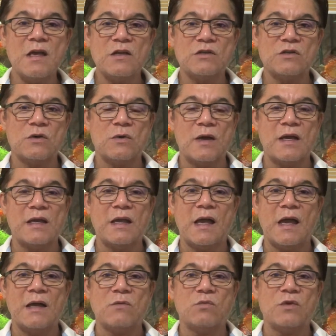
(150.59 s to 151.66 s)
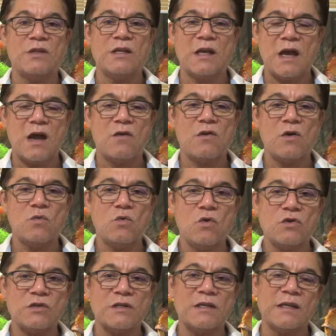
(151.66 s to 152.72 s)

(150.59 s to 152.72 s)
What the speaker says: So again, with your RO water,